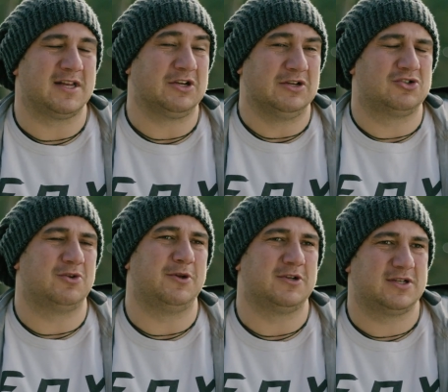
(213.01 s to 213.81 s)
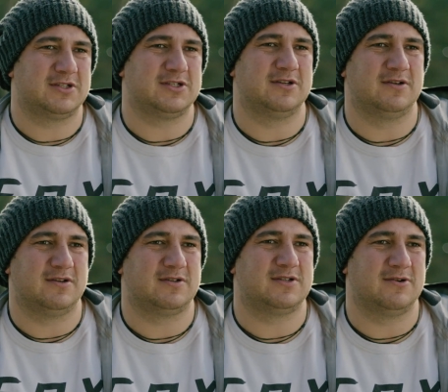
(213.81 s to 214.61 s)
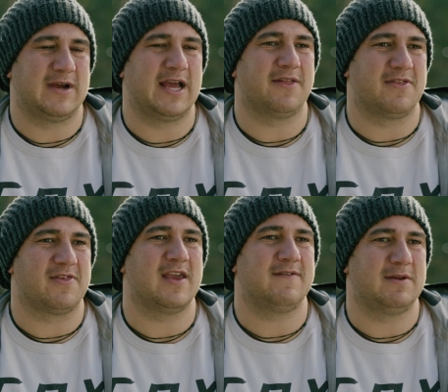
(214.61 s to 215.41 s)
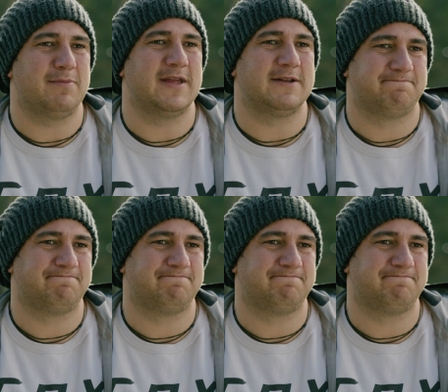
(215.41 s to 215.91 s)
and contribute to, to our health and safety plan